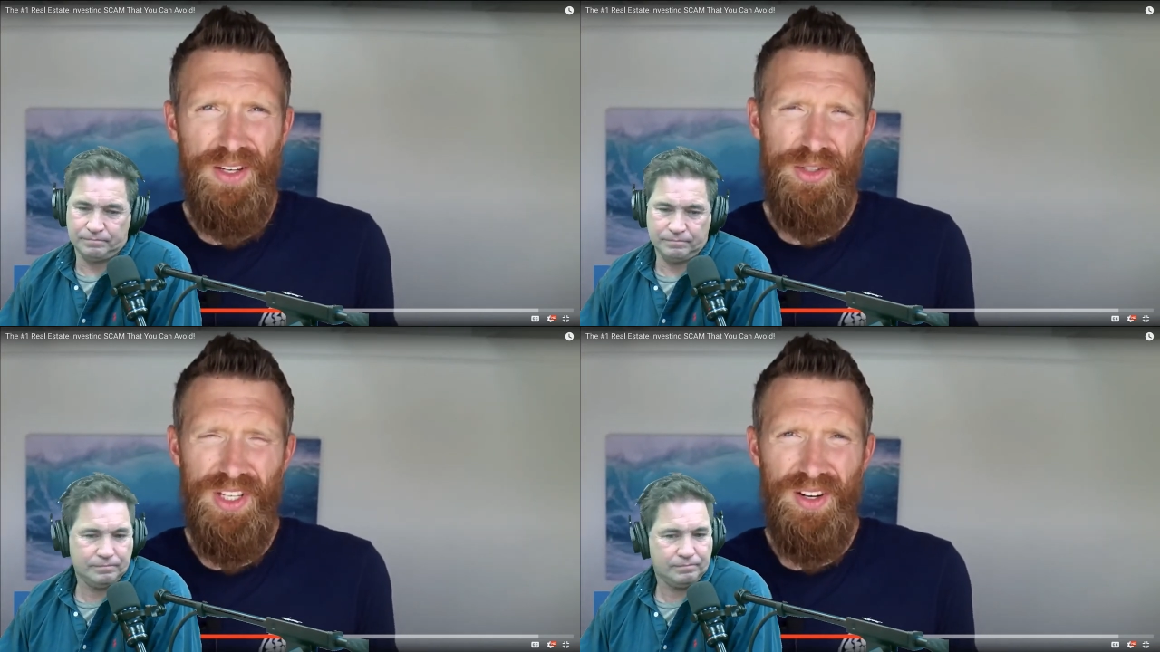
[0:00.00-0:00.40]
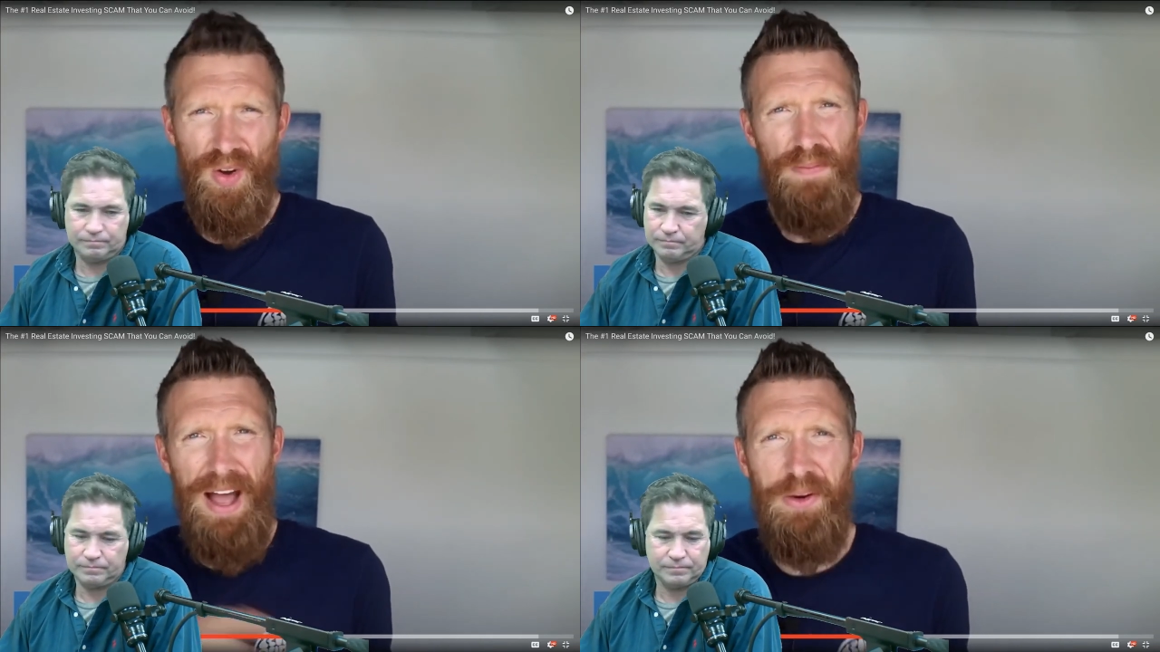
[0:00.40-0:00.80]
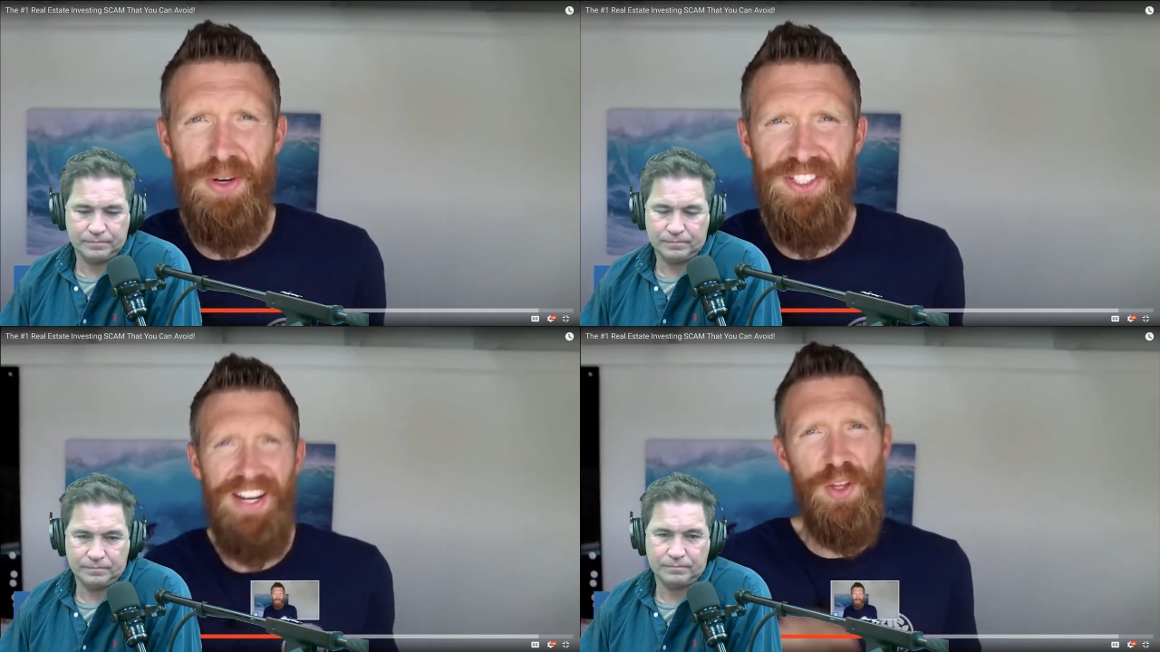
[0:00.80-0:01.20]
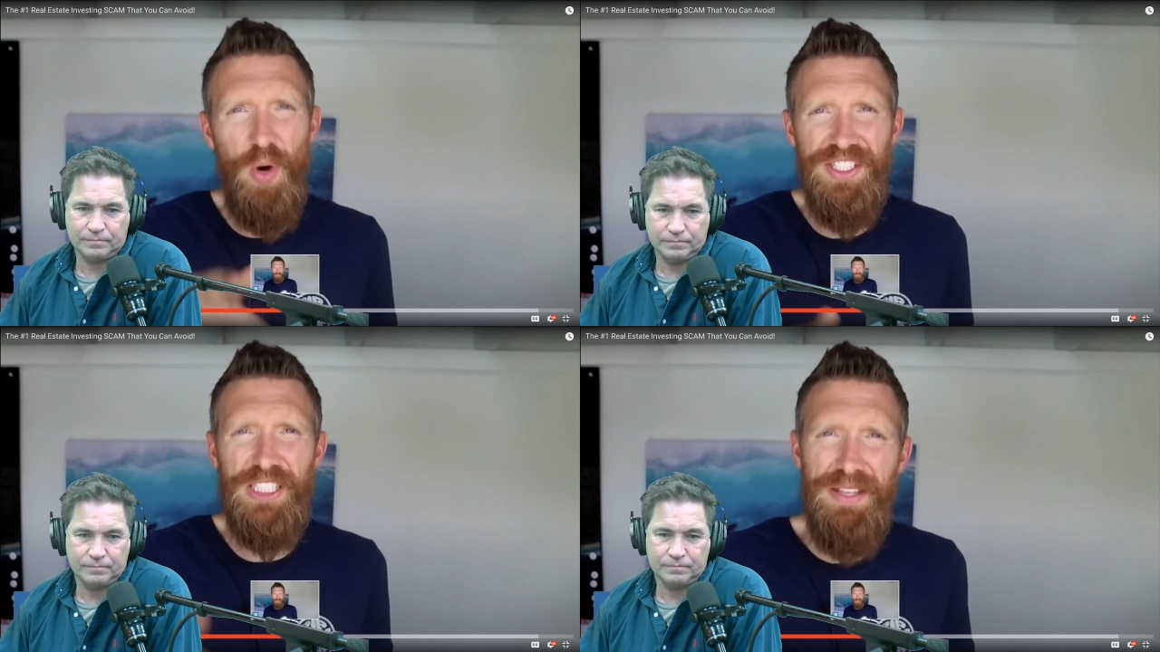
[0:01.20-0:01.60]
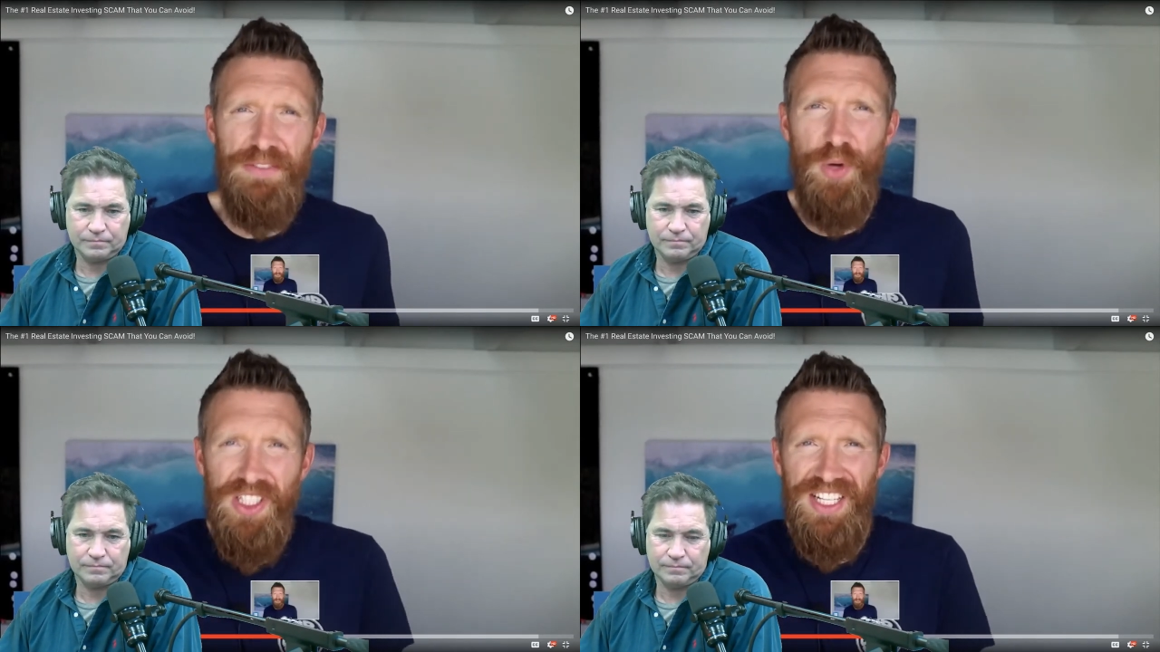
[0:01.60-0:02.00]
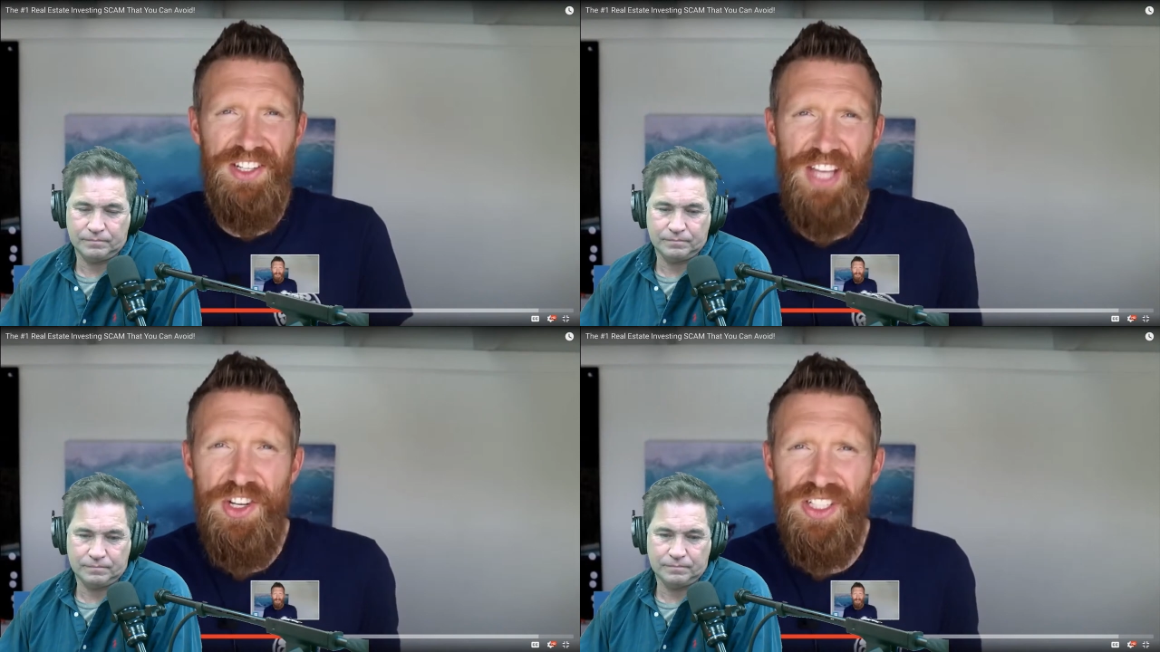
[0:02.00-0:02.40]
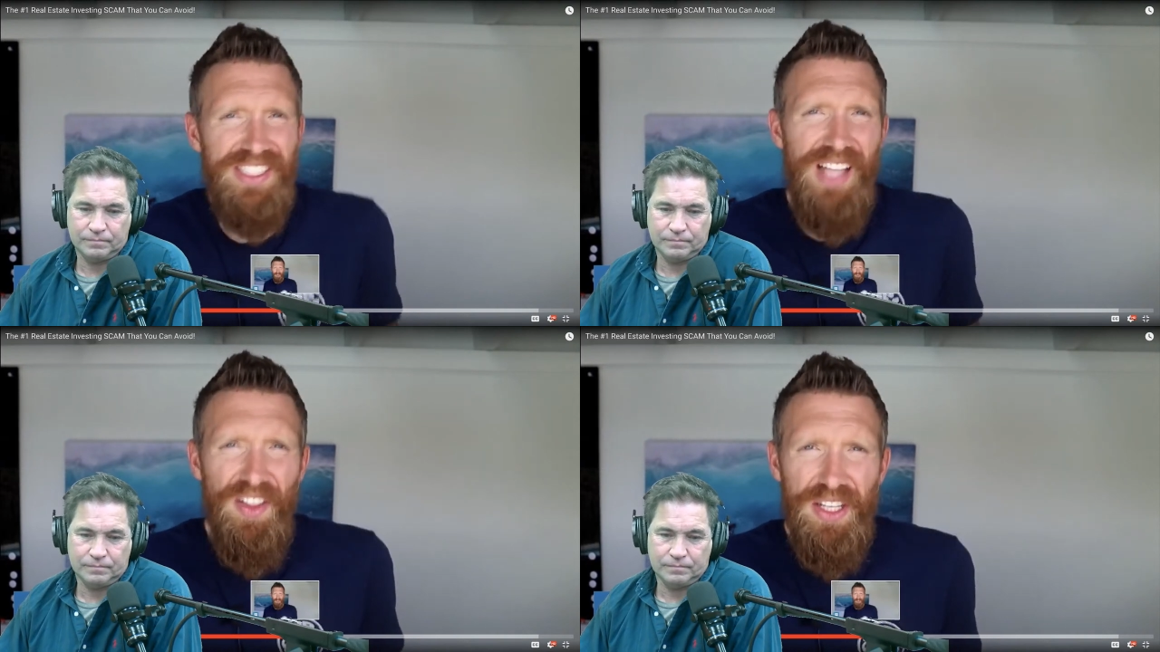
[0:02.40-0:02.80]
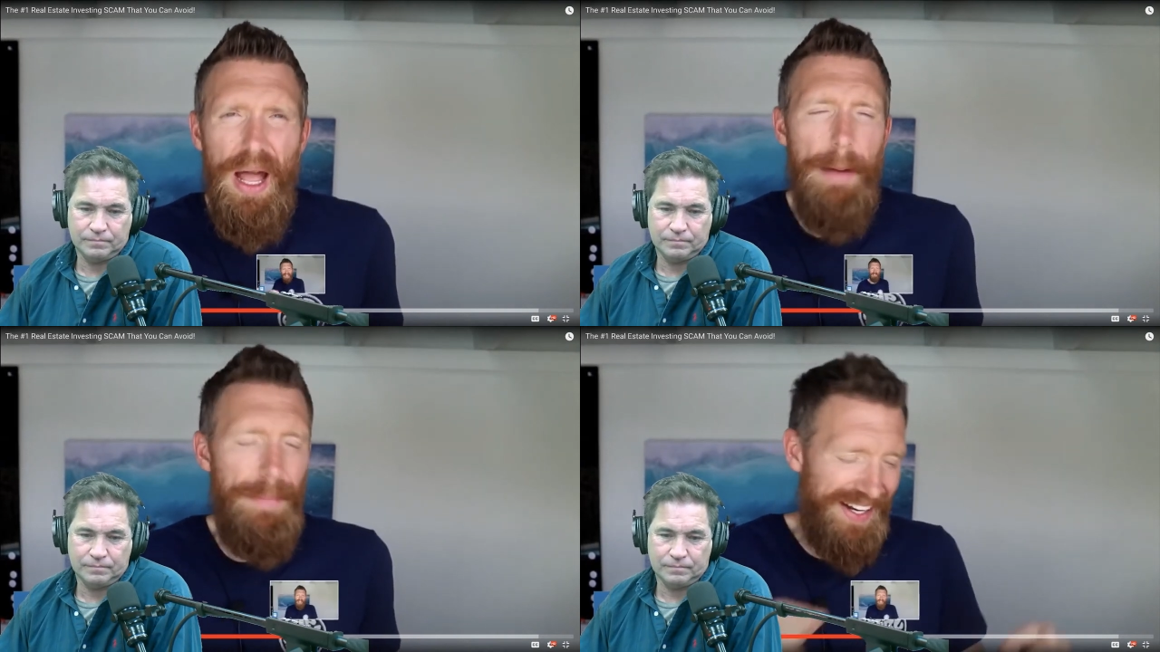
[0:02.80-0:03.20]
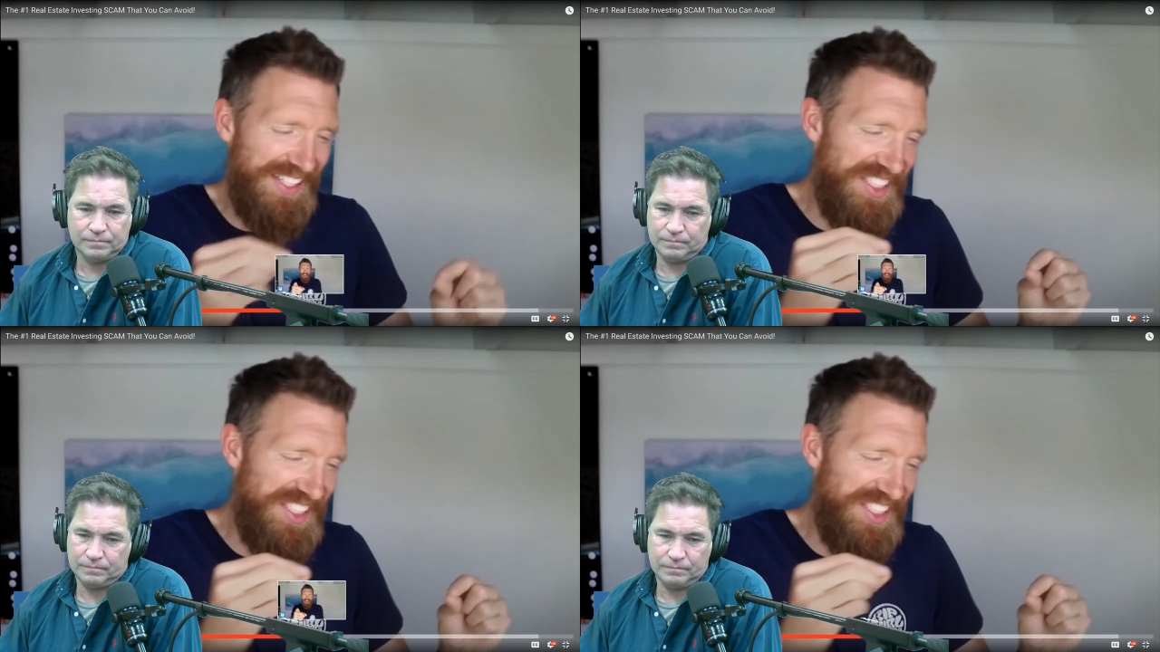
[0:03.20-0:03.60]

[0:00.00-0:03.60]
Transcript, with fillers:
Speaker 1: that. but usually they're going backwards. In other words, expensive real estate education is nothing but an